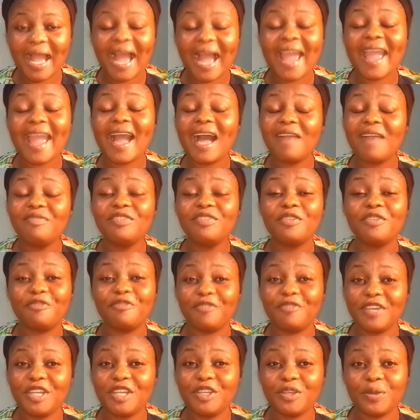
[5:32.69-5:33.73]
I have the
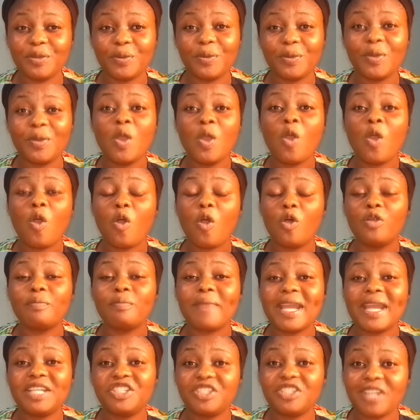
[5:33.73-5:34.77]
video on
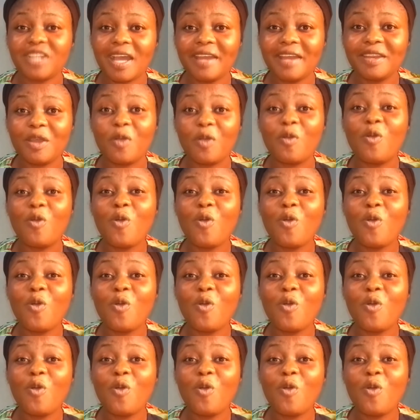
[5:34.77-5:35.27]
my channel.